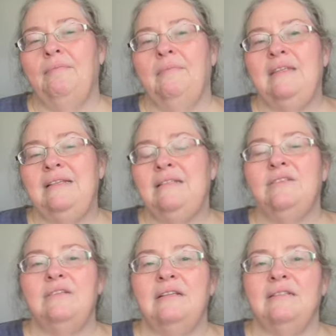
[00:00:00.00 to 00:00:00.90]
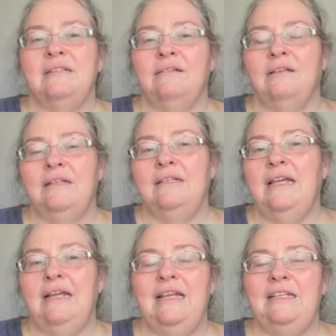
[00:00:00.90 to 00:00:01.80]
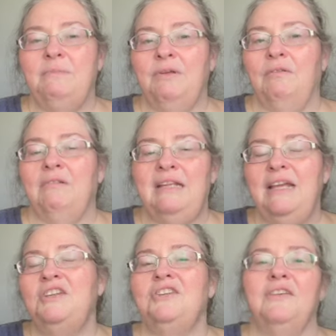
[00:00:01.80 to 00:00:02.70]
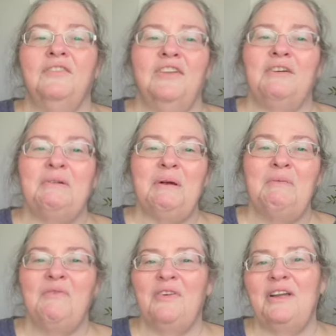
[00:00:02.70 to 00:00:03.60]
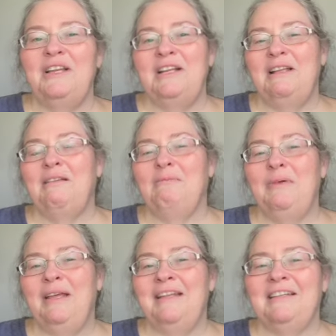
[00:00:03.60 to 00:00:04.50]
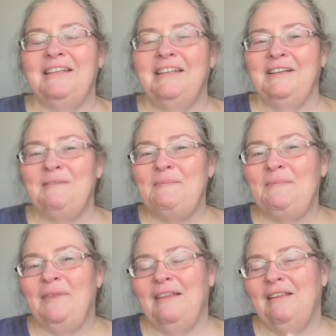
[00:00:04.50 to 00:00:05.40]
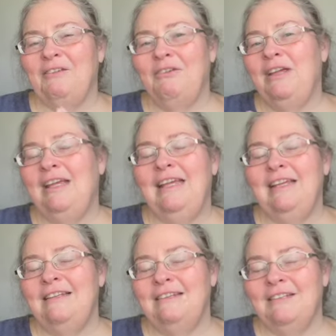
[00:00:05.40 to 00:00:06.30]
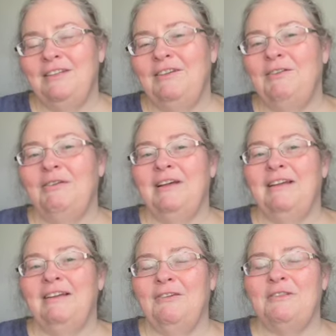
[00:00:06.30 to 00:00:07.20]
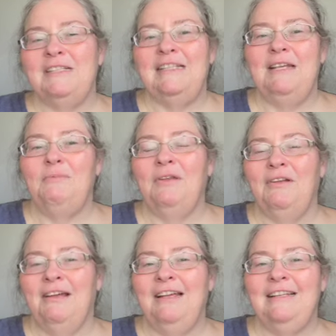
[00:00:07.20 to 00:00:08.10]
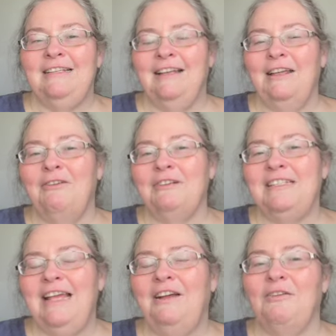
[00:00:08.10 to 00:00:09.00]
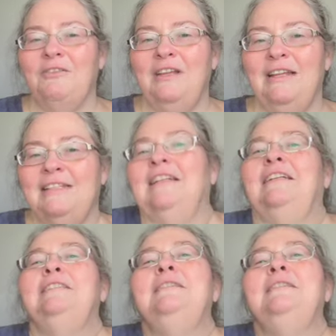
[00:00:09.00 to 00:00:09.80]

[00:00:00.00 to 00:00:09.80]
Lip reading: since 2019, he's been on day shift, so I'm finding it a bit creaky to go to sleep at night, because I hear a sound and it's like